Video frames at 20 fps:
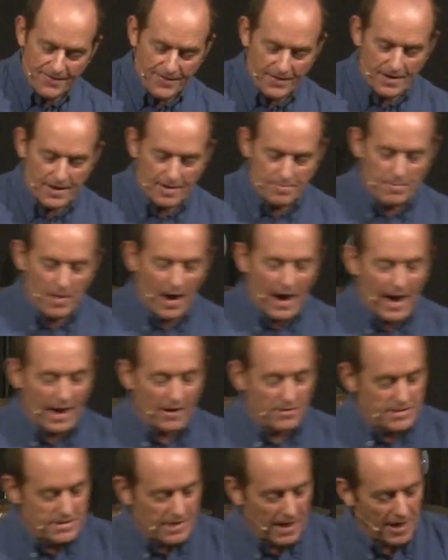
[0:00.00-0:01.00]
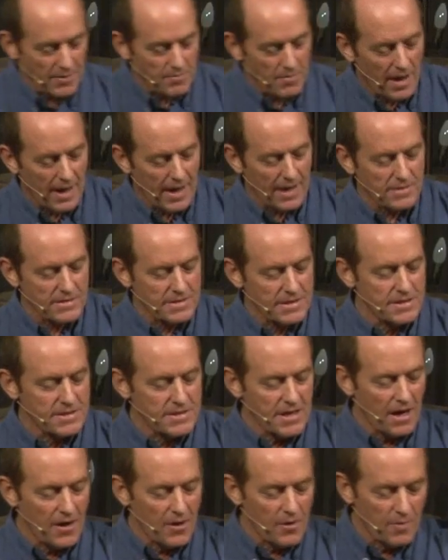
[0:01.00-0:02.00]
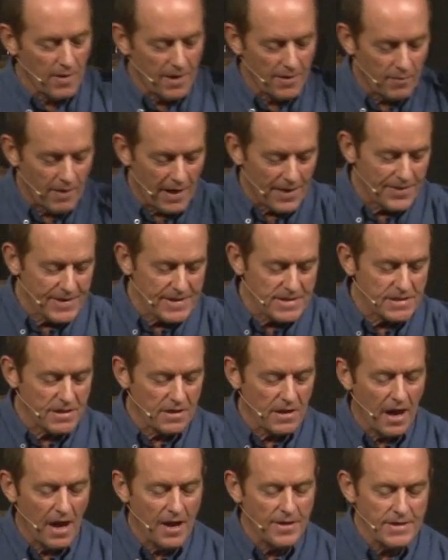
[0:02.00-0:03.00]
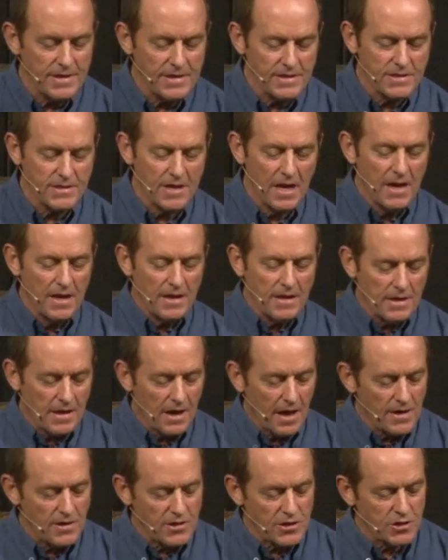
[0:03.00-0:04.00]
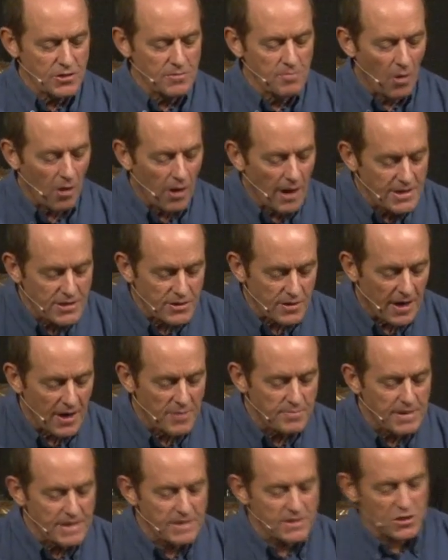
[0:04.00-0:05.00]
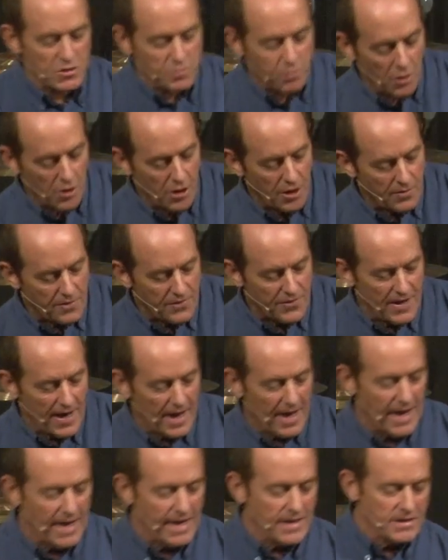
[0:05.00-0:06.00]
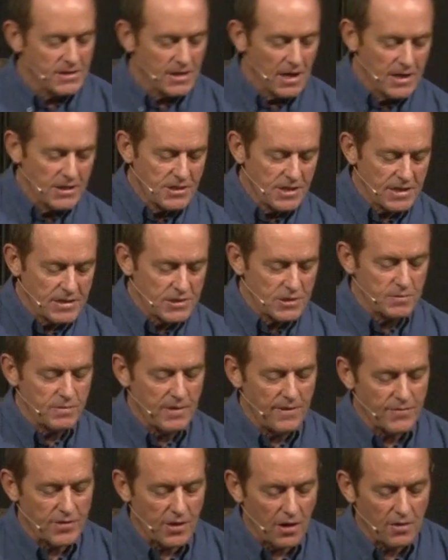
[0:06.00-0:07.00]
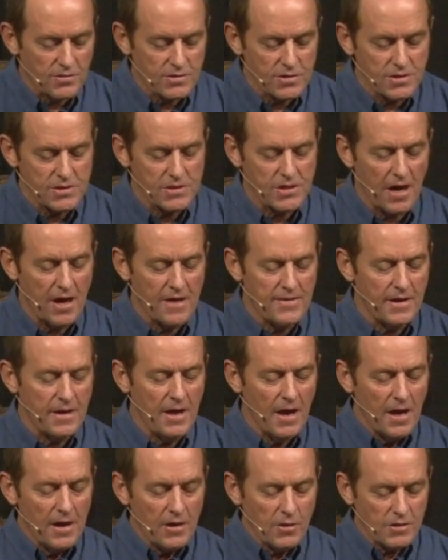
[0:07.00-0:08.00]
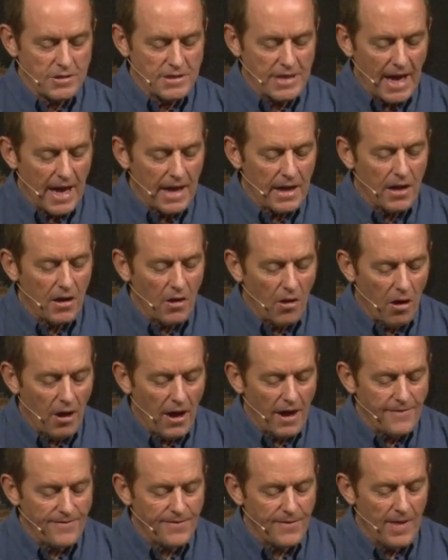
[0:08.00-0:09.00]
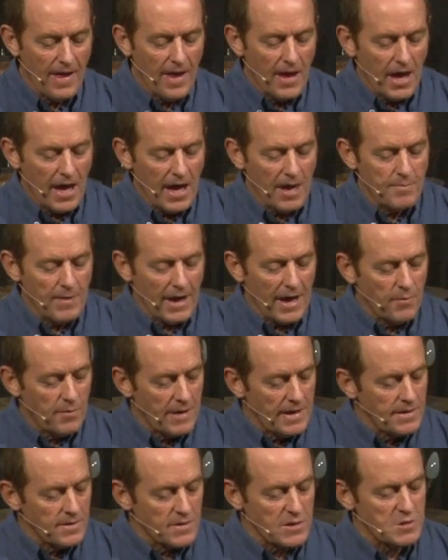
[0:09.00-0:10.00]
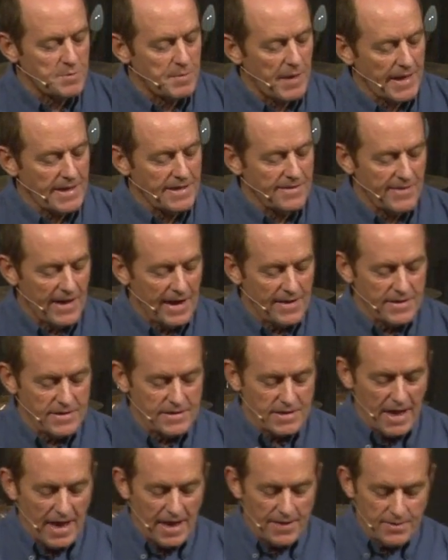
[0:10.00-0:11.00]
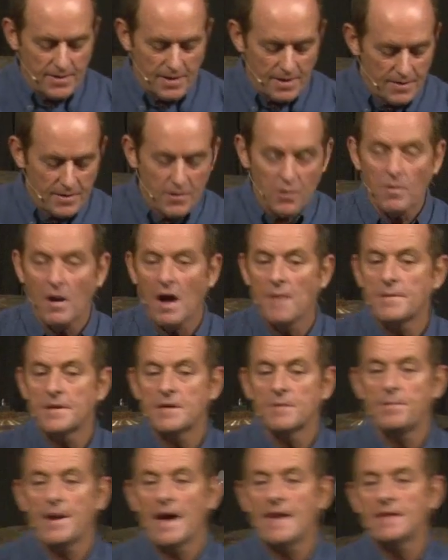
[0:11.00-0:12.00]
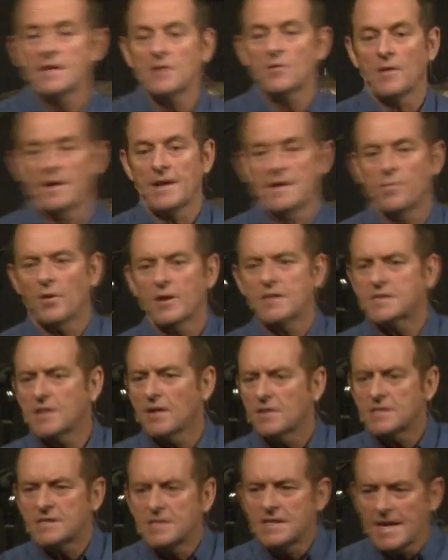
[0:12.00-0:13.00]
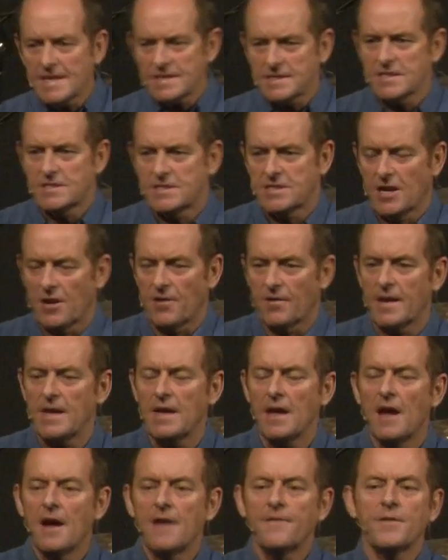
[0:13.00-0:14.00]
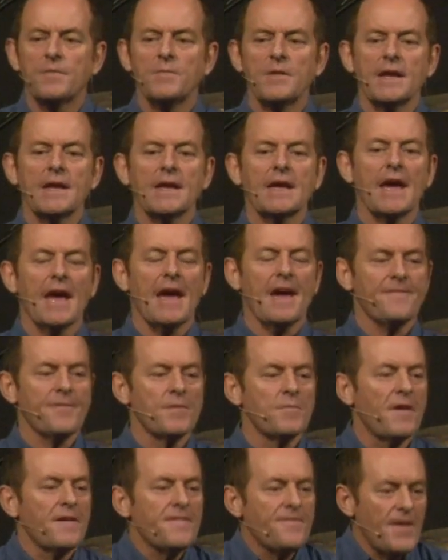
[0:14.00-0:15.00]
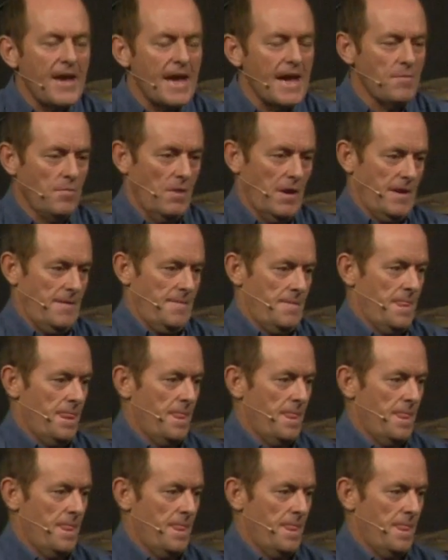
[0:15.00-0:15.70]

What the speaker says: for males, young males. And so 1 Thessalonians, you know, you should mind your own business, work with your hands, just as we've told you, so that your daily life may win the respect of others and that you won't be dependent on anybody. So it's necessary for me to care for my family.